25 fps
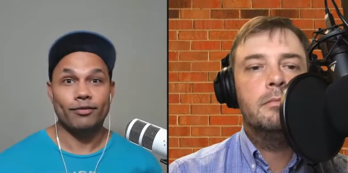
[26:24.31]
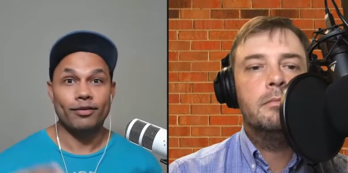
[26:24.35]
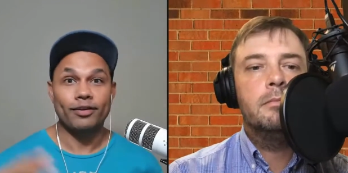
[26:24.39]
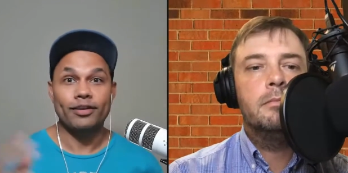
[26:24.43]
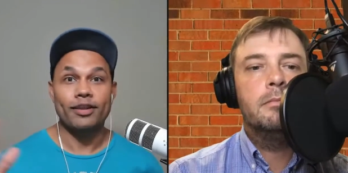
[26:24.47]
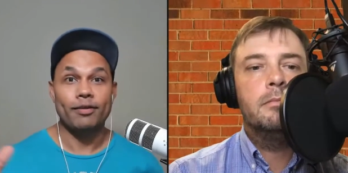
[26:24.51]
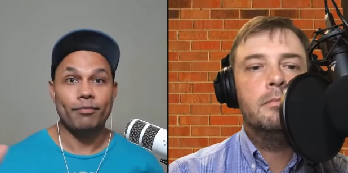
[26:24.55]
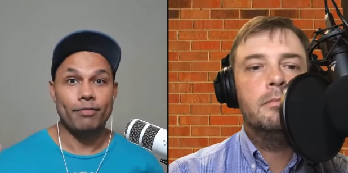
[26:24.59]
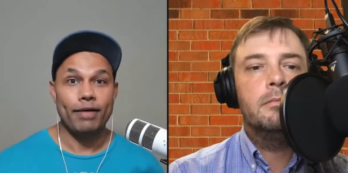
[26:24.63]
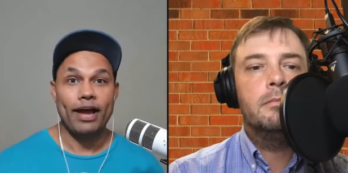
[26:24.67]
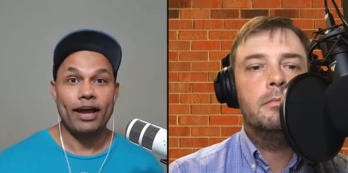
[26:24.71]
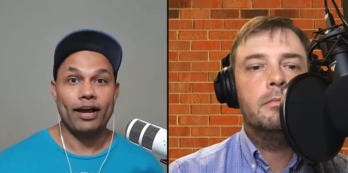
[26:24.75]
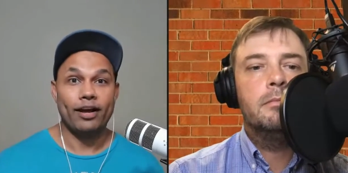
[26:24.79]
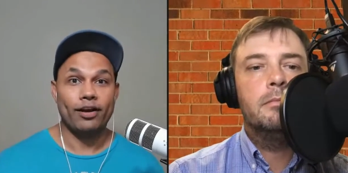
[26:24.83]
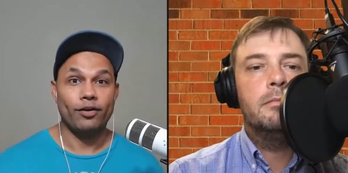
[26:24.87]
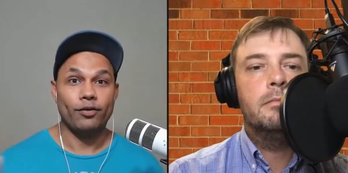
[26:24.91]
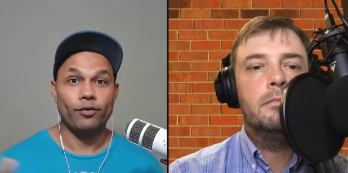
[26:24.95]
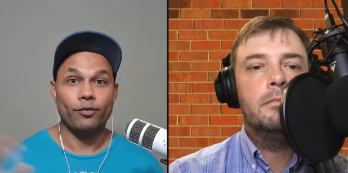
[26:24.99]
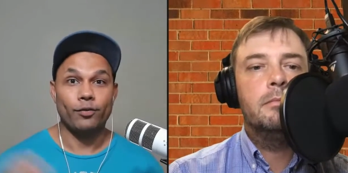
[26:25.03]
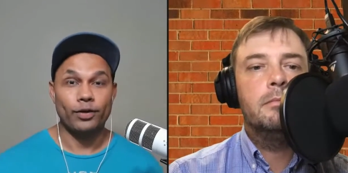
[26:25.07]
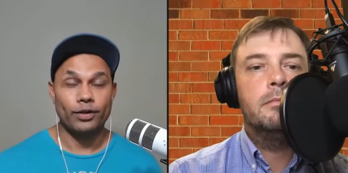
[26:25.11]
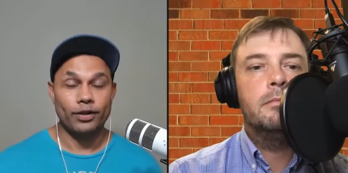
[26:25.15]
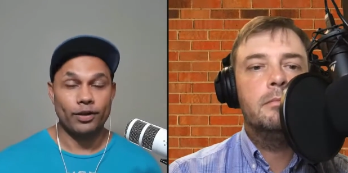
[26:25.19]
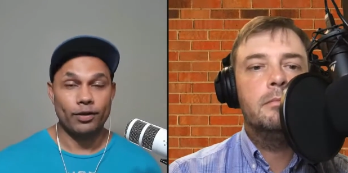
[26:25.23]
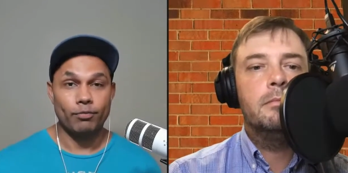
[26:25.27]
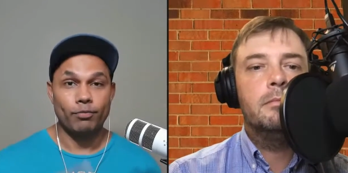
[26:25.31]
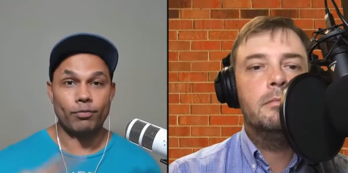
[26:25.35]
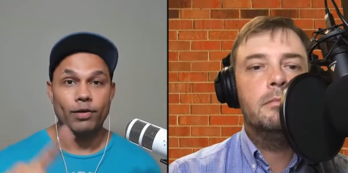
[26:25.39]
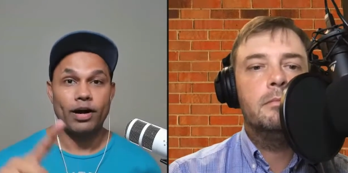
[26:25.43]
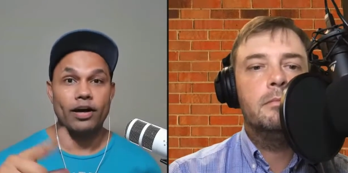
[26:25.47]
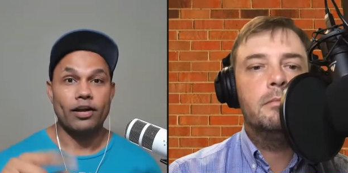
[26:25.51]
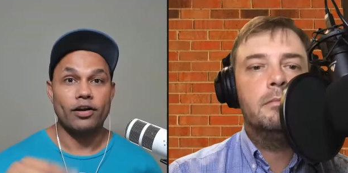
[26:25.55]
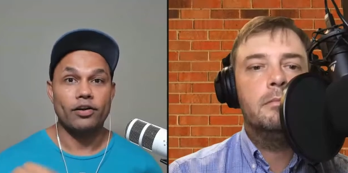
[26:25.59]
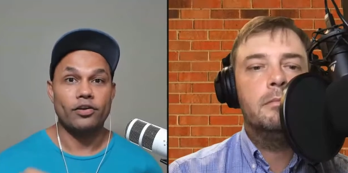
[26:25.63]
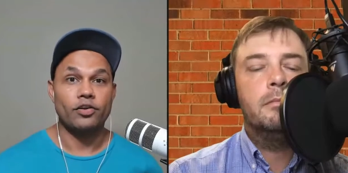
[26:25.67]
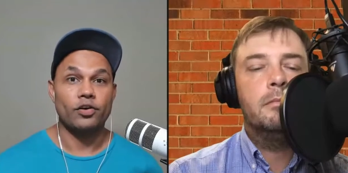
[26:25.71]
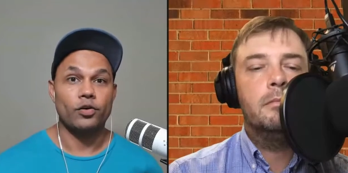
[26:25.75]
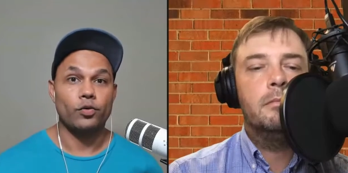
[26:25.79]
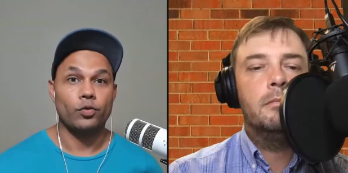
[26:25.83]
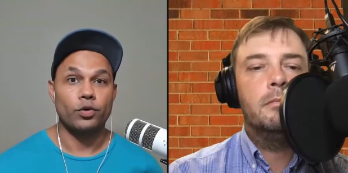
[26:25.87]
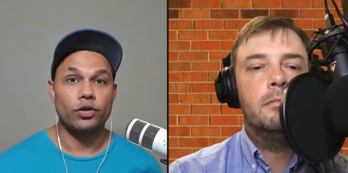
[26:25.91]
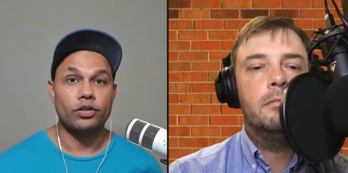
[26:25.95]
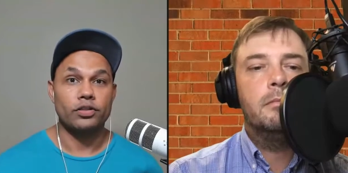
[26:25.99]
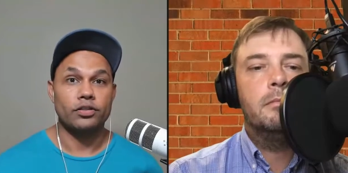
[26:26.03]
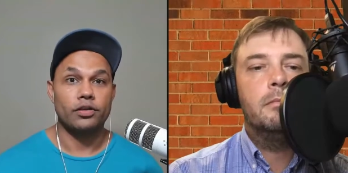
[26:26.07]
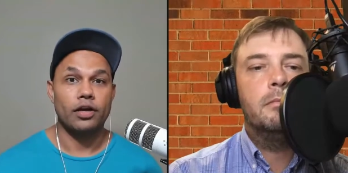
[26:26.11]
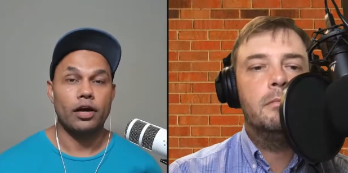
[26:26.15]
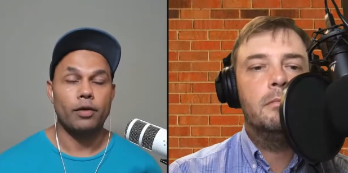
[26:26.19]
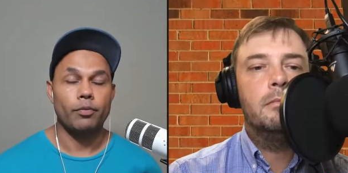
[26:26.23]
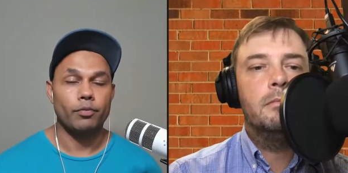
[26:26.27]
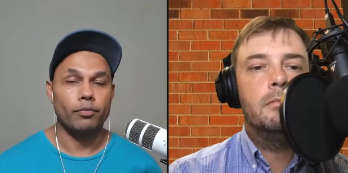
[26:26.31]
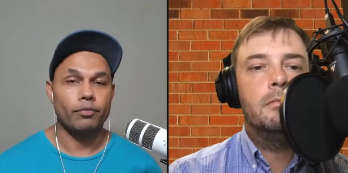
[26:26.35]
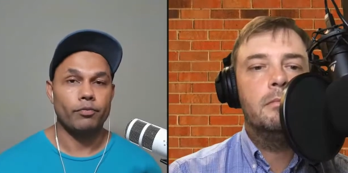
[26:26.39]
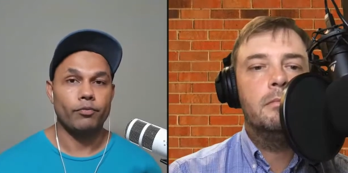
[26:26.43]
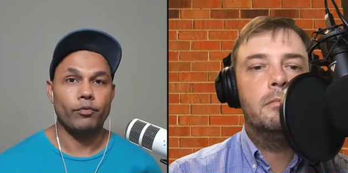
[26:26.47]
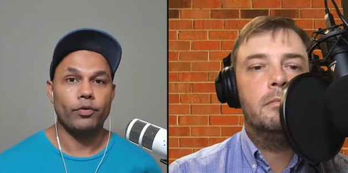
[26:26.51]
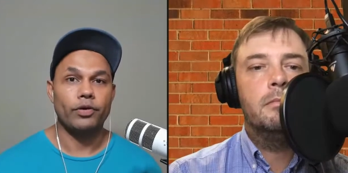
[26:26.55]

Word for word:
Speaker 1: in the back of when the monitor was, um,